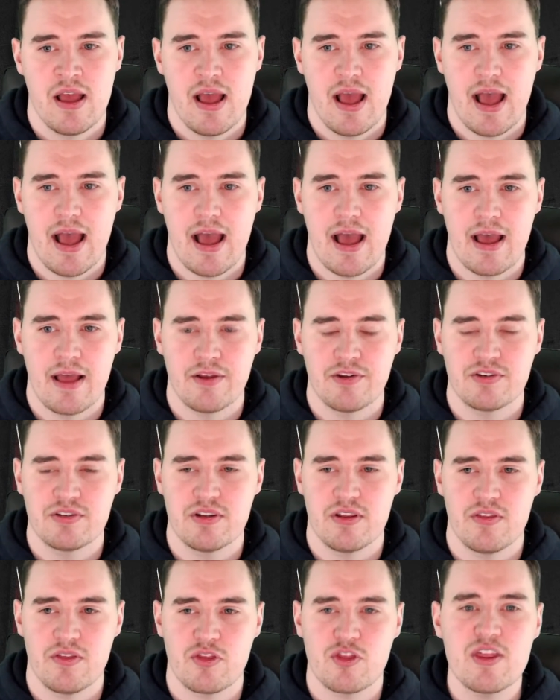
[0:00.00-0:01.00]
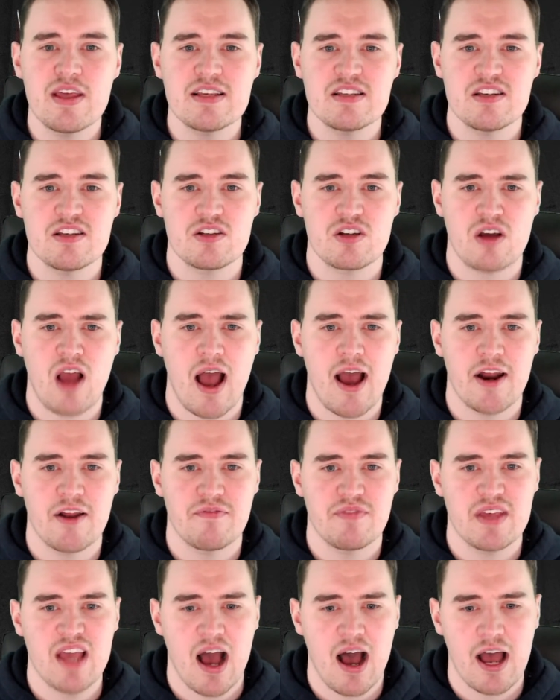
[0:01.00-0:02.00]
And this is kind of
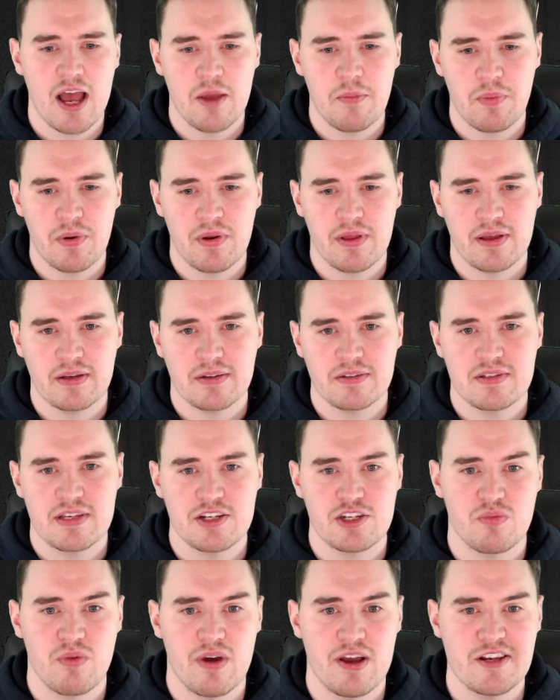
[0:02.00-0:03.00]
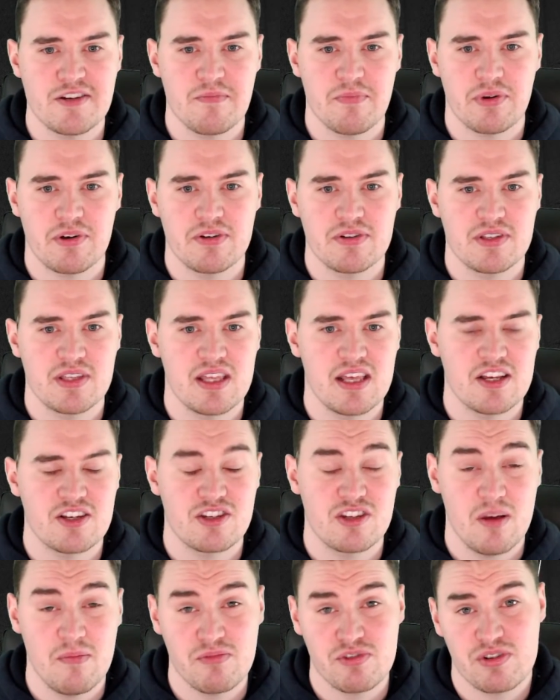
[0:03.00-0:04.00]
the eye-opening situation, because the
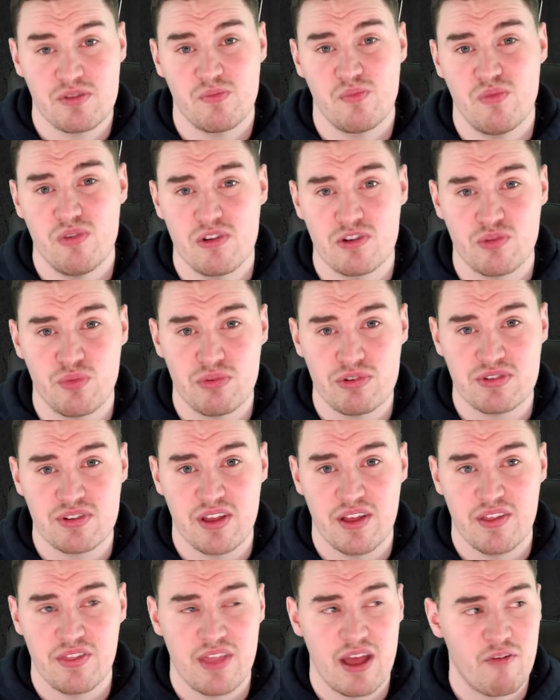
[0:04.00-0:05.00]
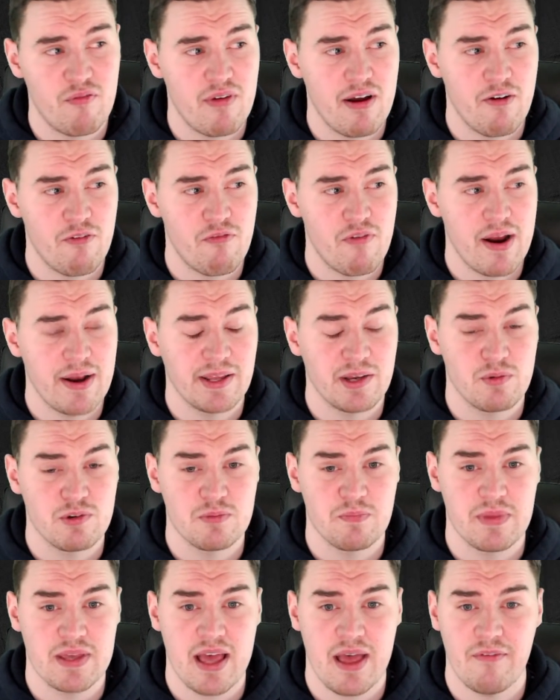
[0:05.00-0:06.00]
assumption wasn't it, that Ralph Rangnick would
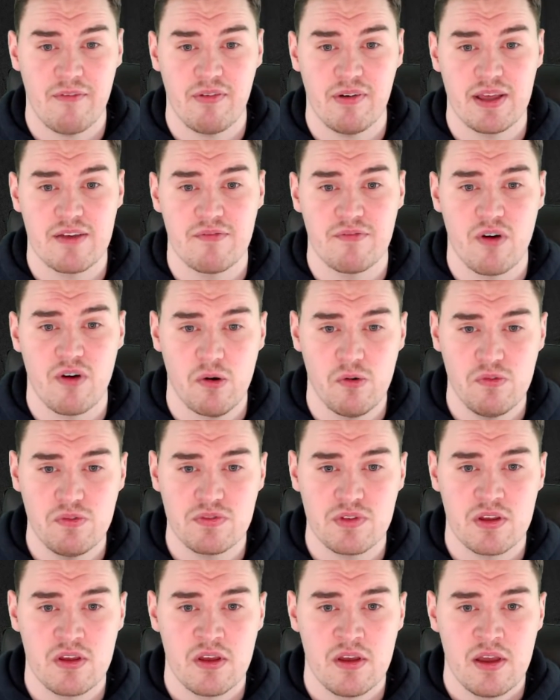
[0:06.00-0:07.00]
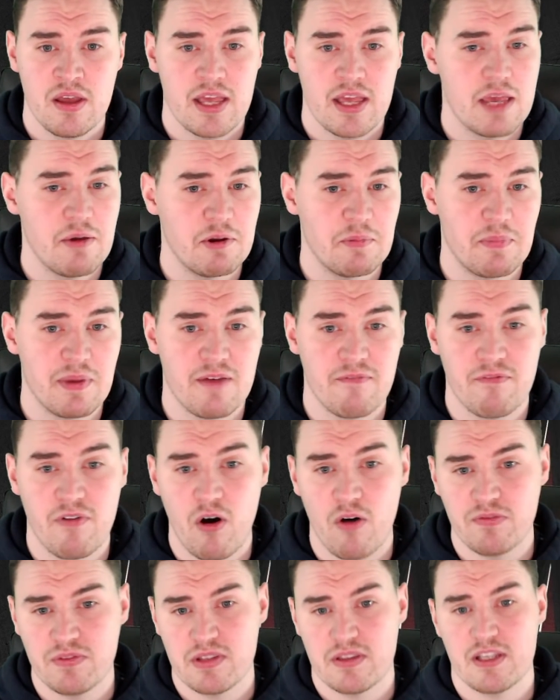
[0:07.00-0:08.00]
be heavily involved. He would be
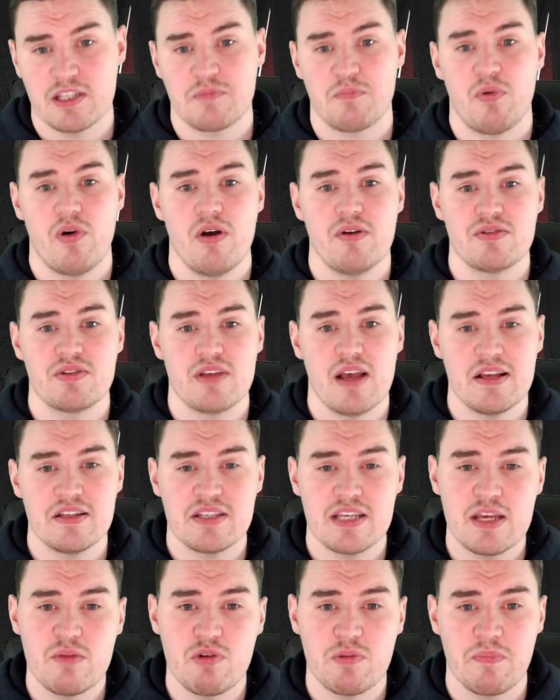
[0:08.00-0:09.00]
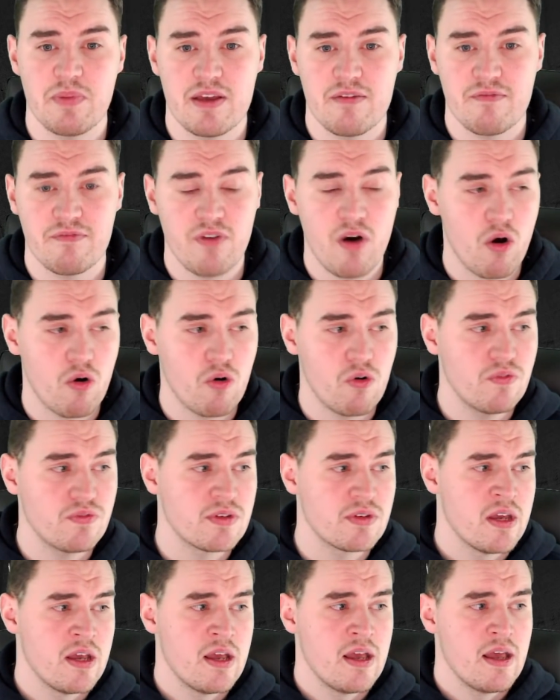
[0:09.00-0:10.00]
involved in this process. He would be involved
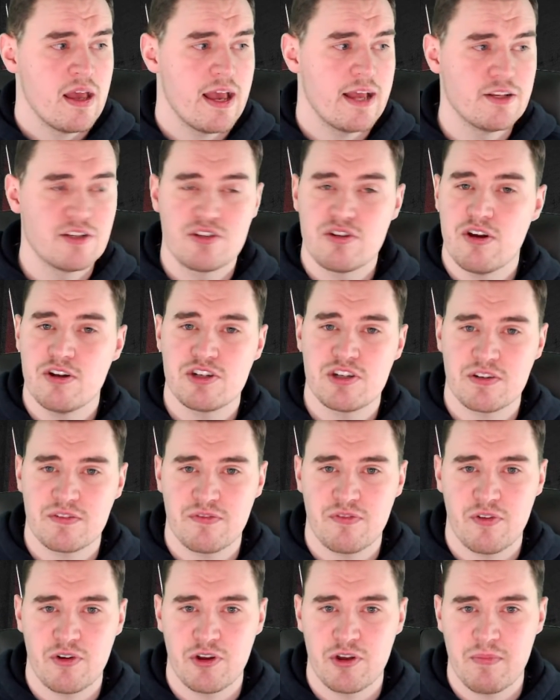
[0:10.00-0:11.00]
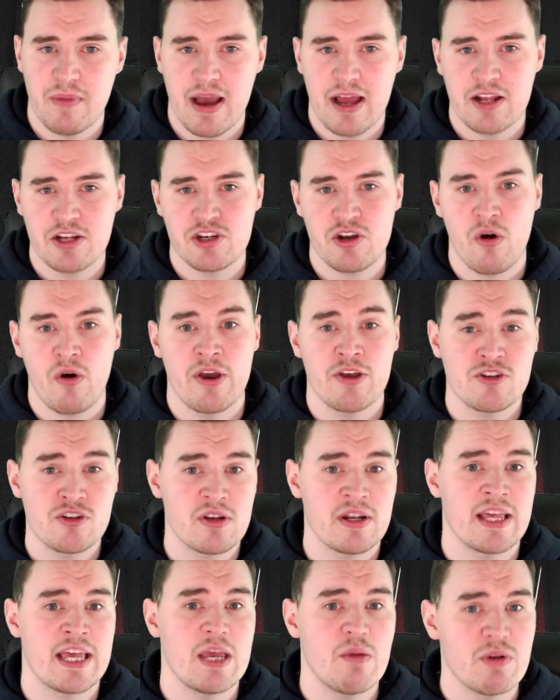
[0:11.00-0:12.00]
in searching for a new manager, or
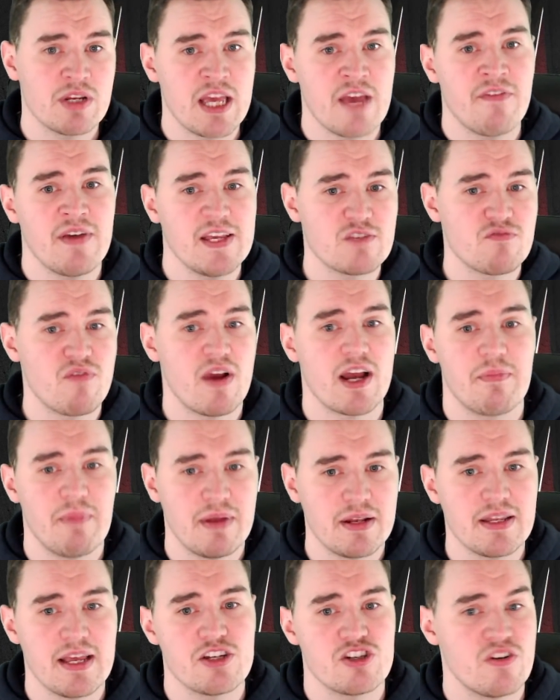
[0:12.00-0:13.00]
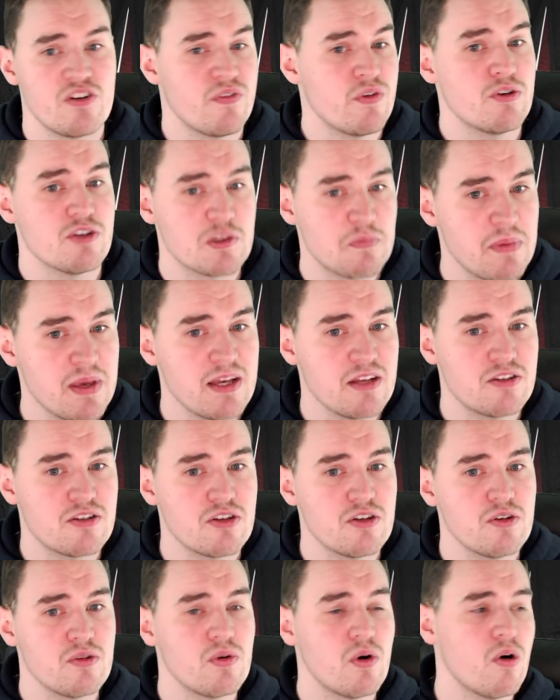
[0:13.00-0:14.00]
he would give his recommendation of who to speak
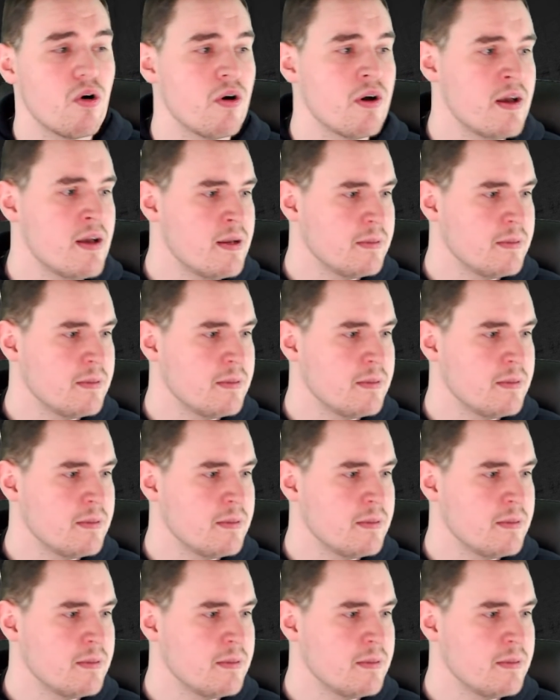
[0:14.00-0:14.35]
to, or